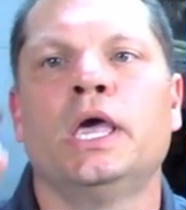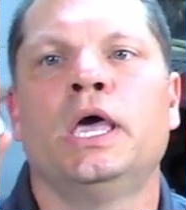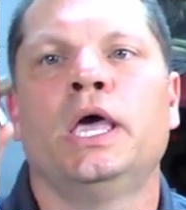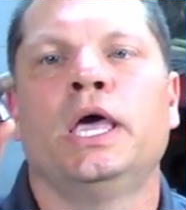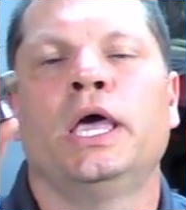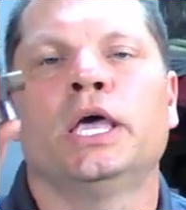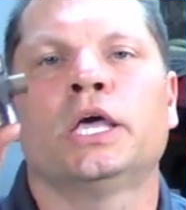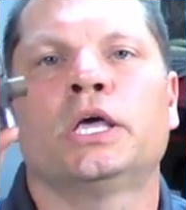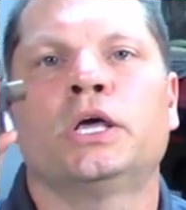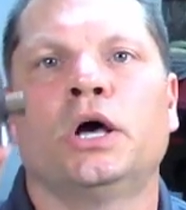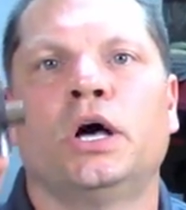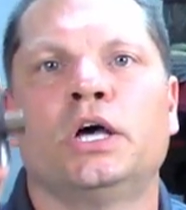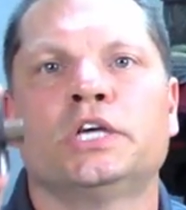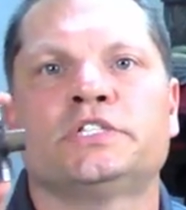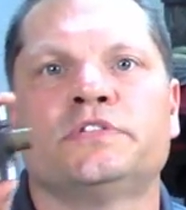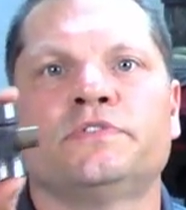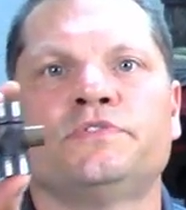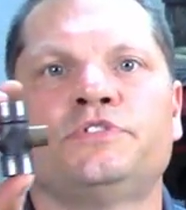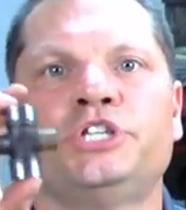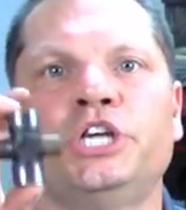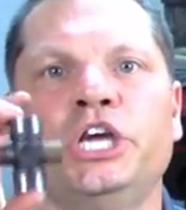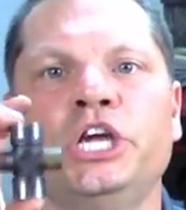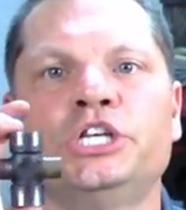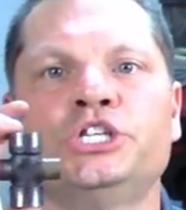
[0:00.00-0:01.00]
and cost of
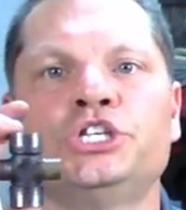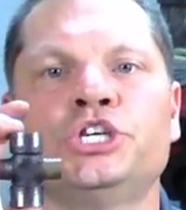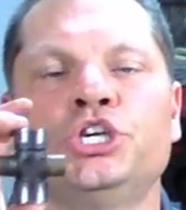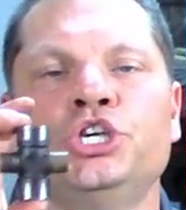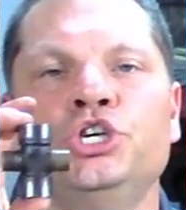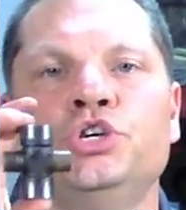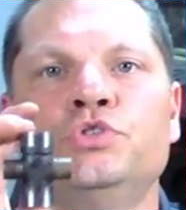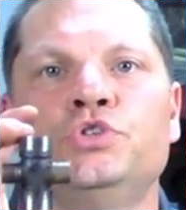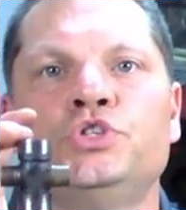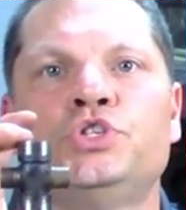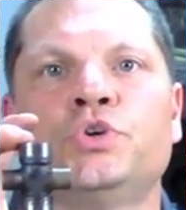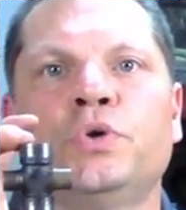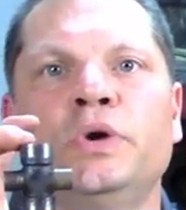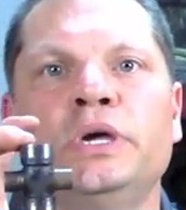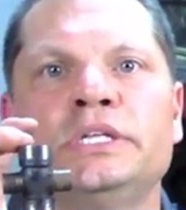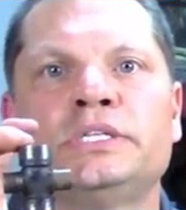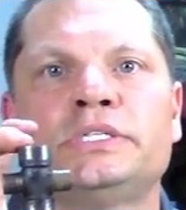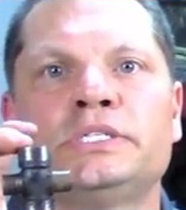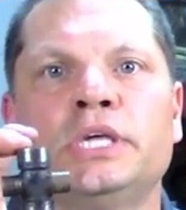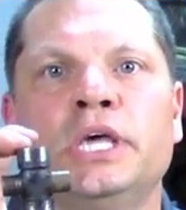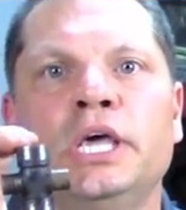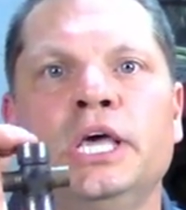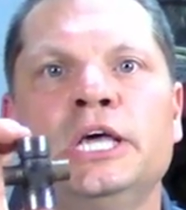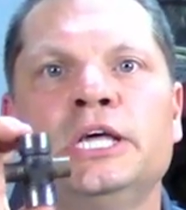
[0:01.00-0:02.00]
changing U-joints
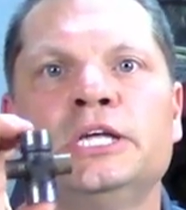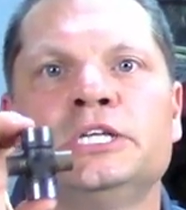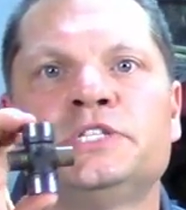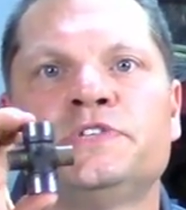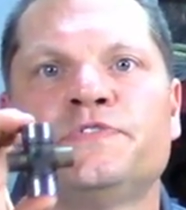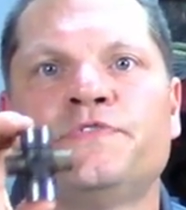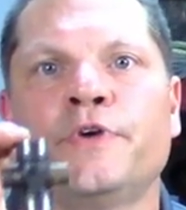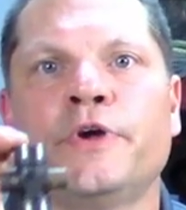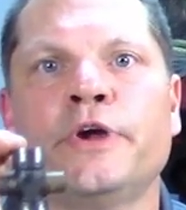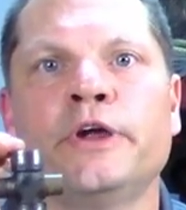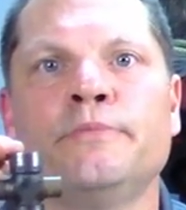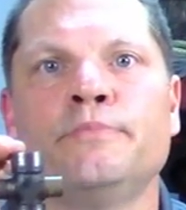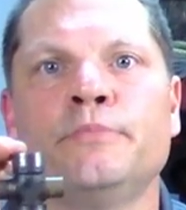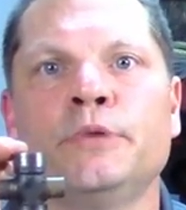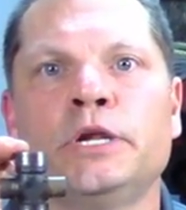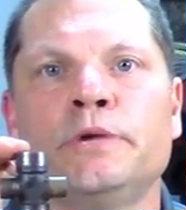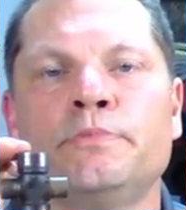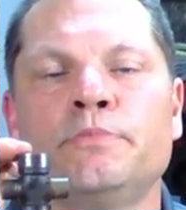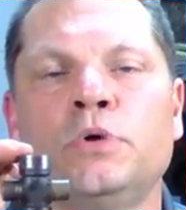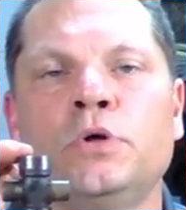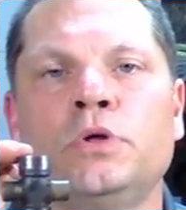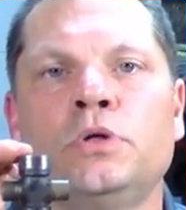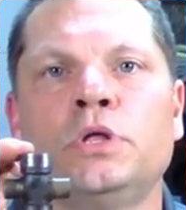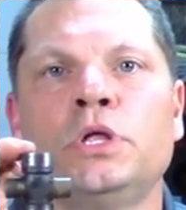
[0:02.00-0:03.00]
is very minimal